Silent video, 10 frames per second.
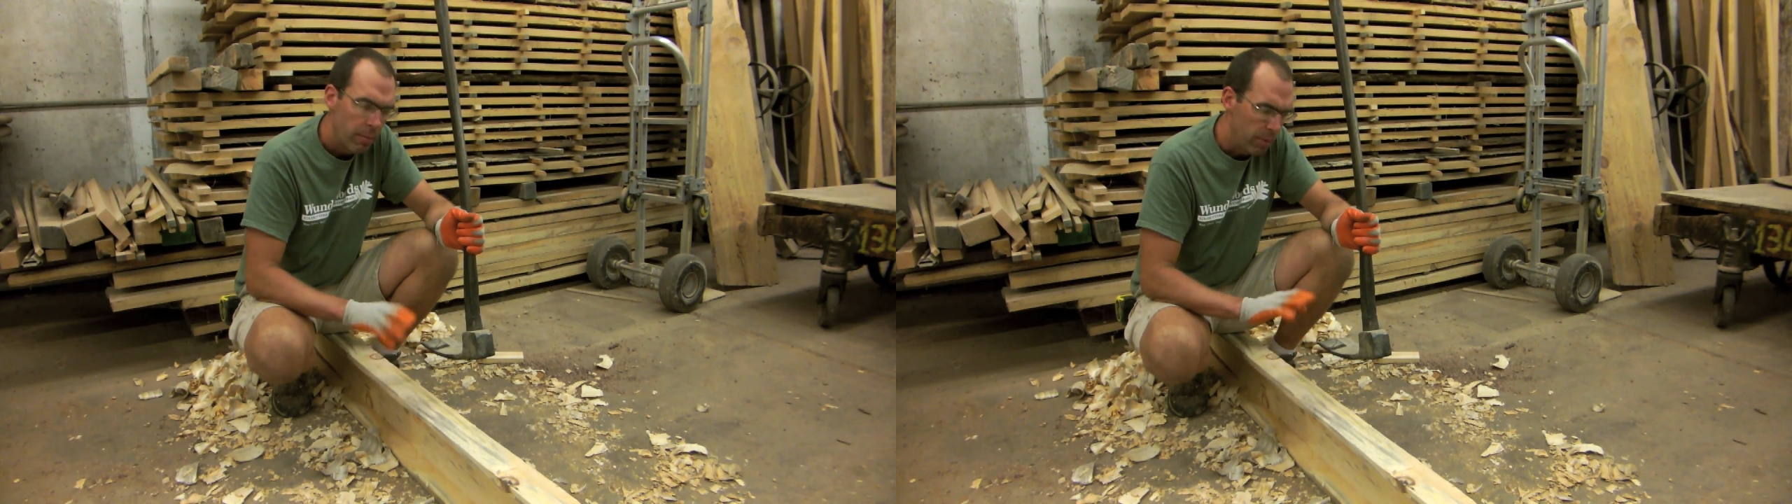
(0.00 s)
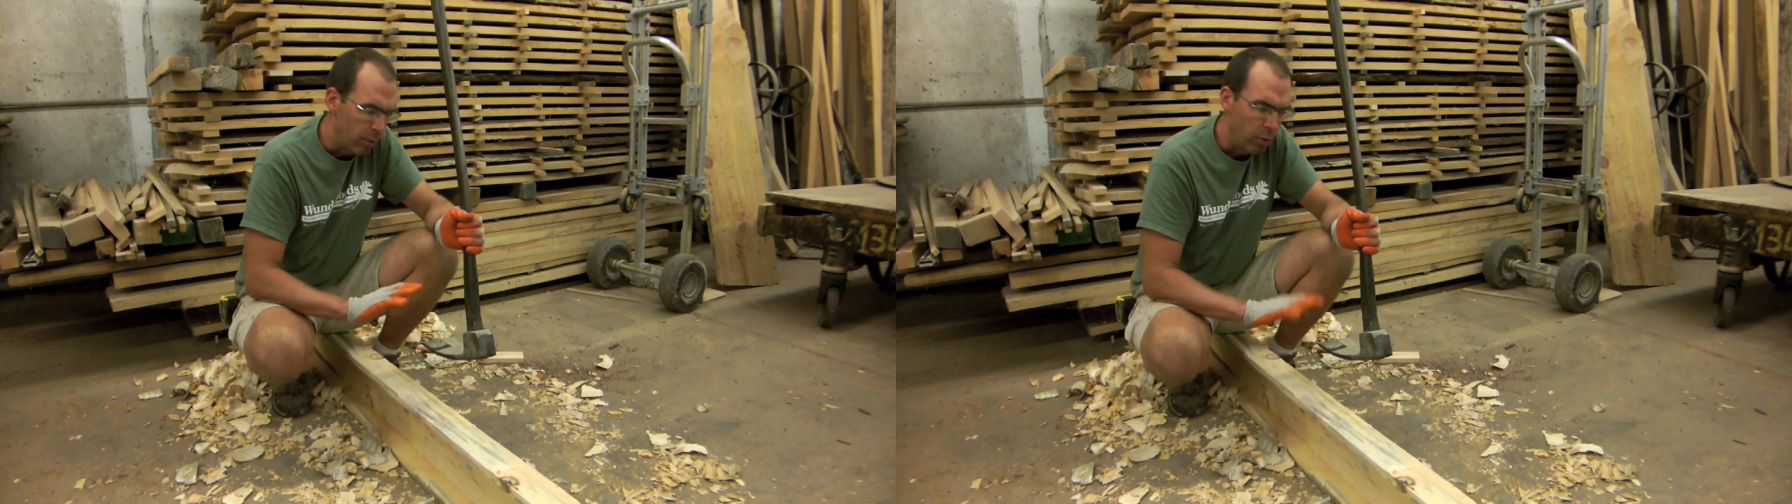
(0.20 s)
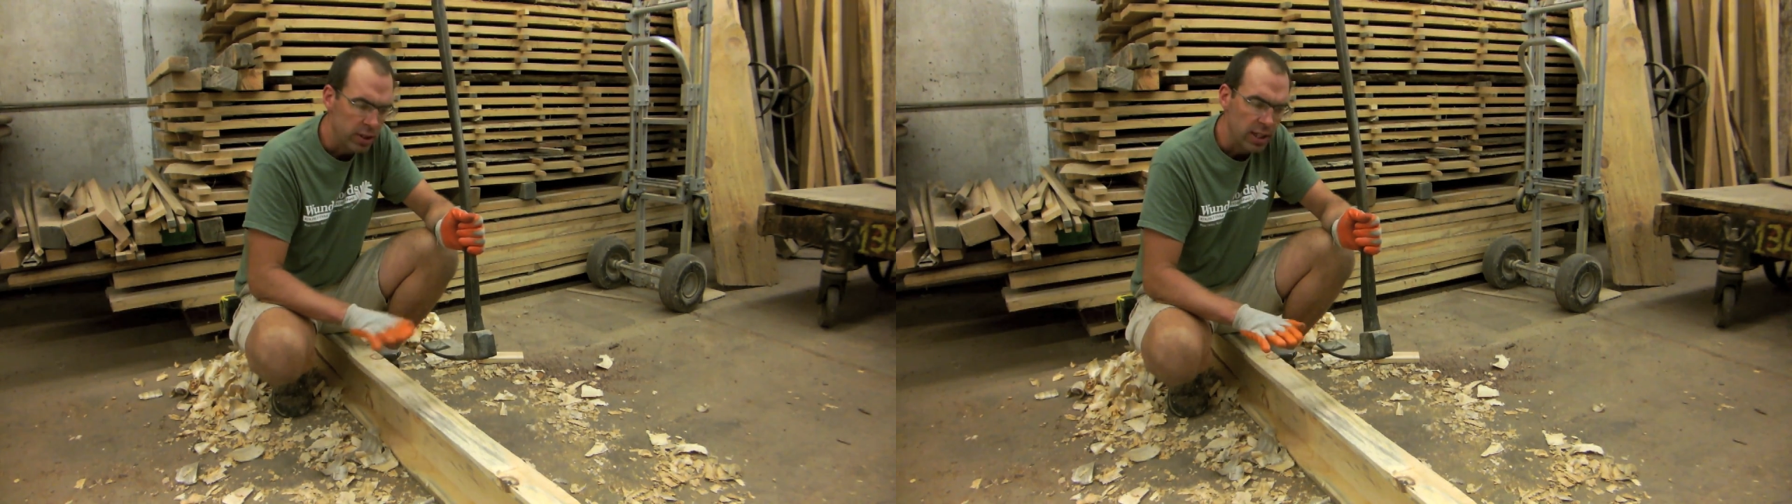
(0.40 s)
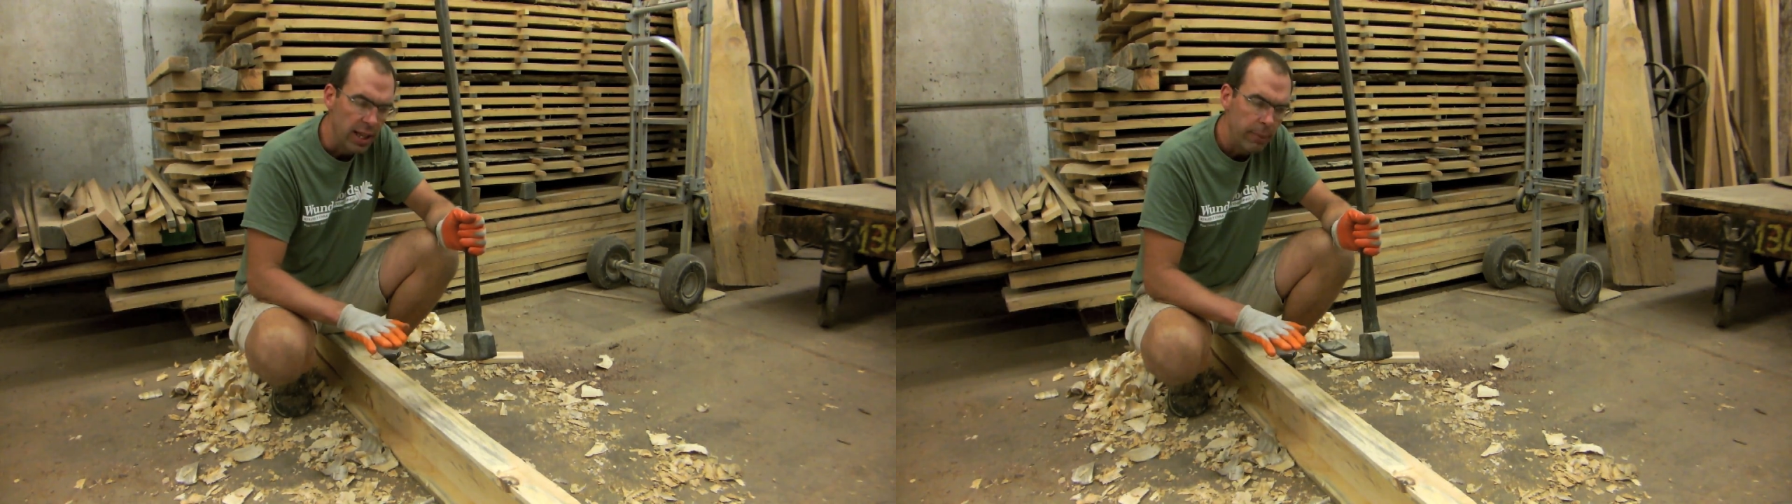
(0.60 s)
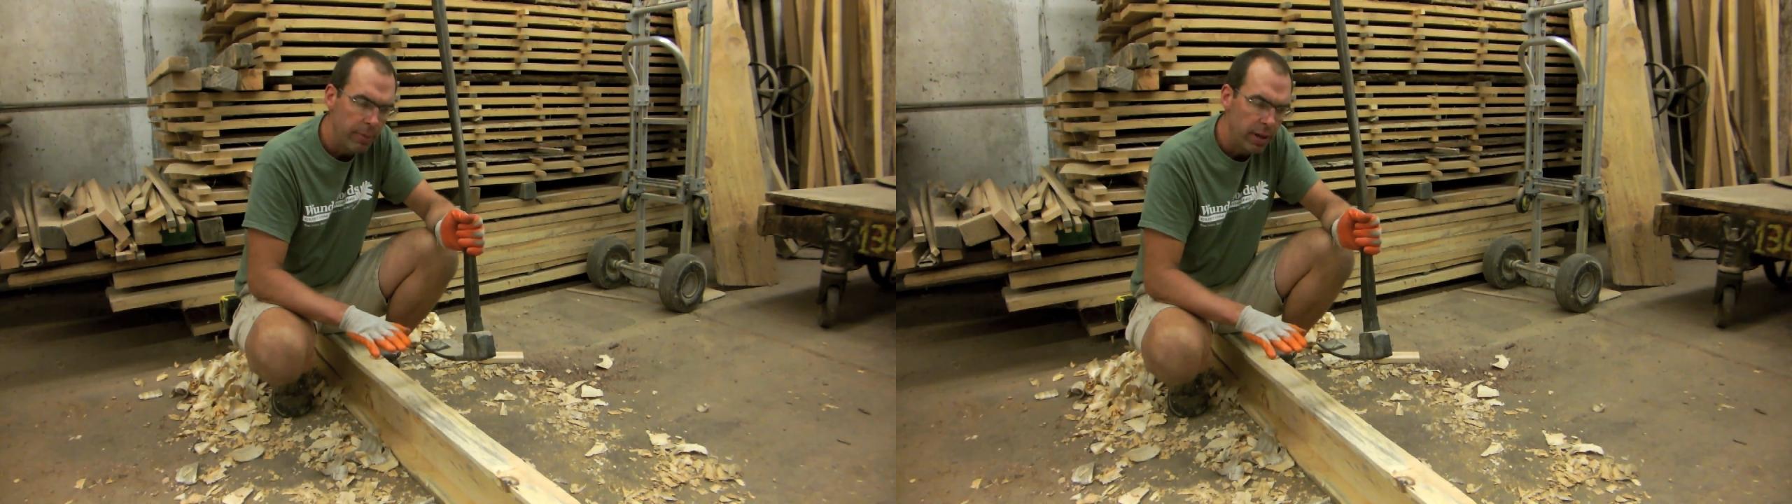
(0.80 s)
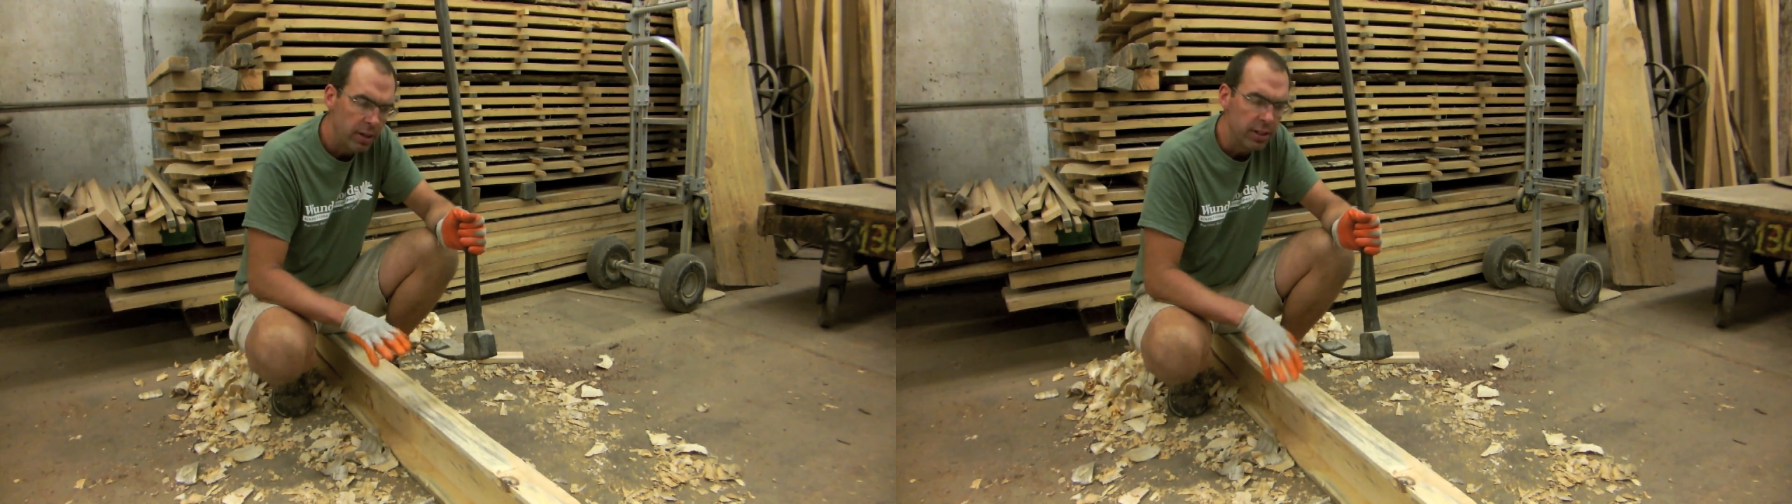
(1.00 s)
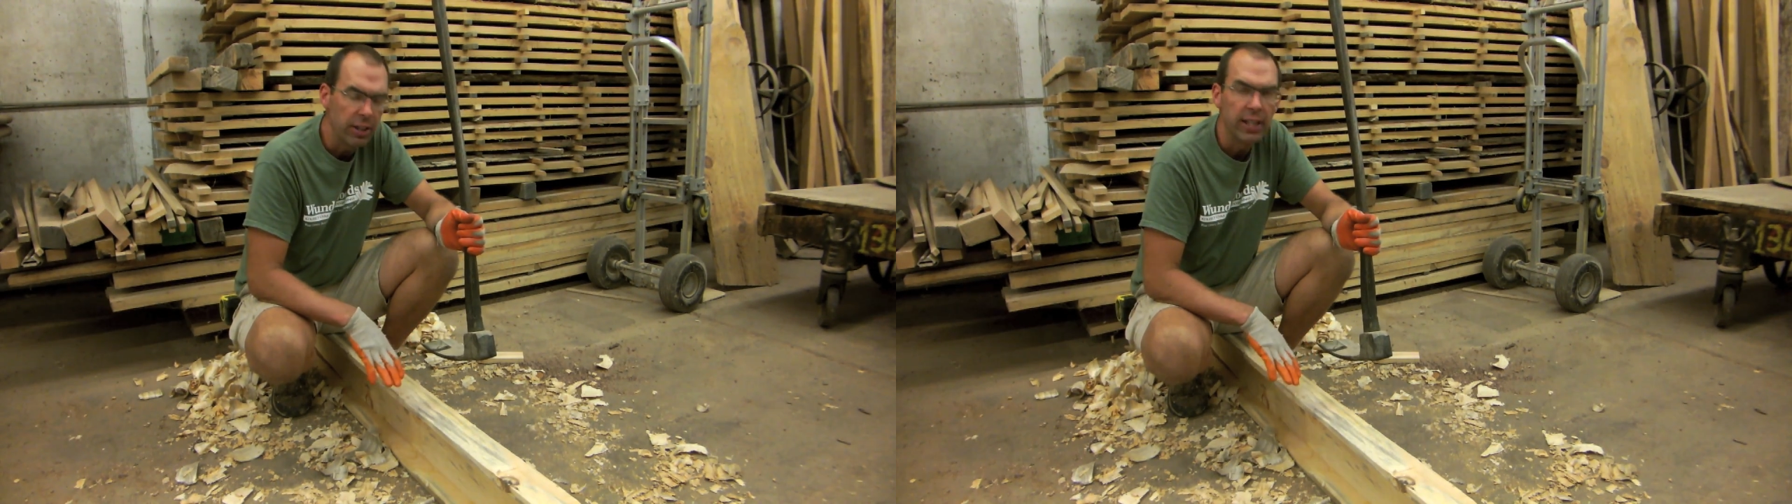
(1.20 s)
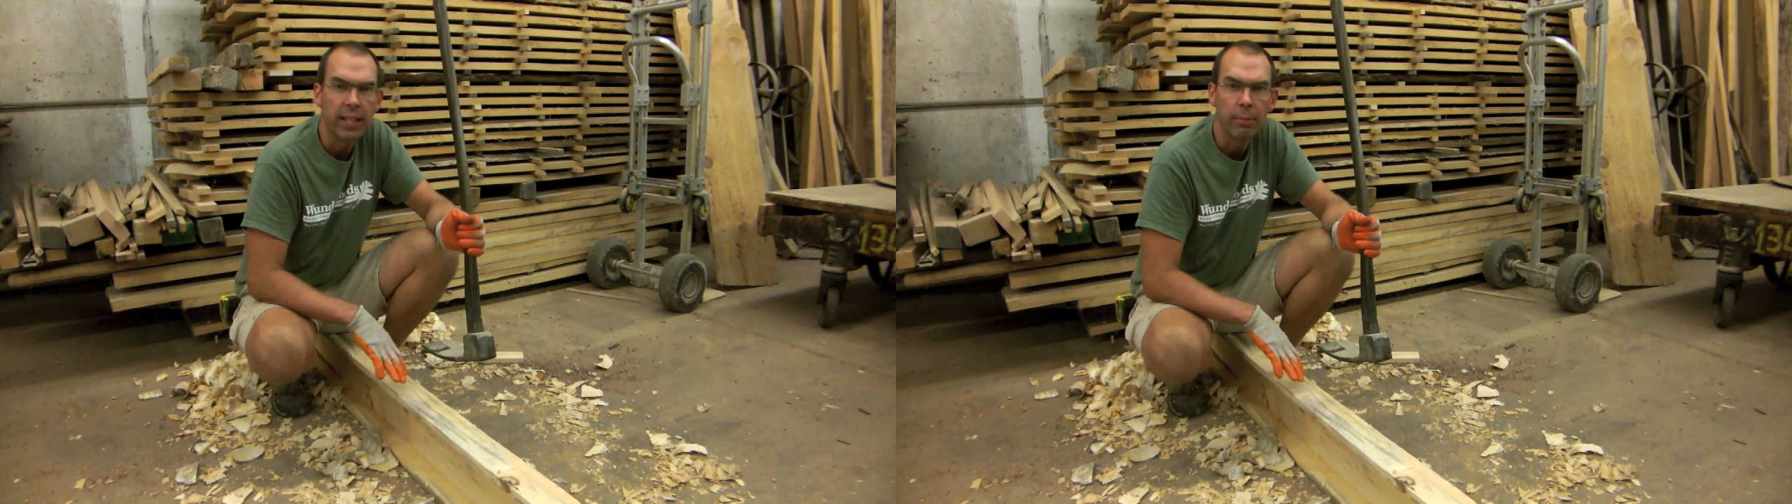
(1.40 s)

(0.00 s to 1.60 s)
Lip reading: but it works a lot better than trying to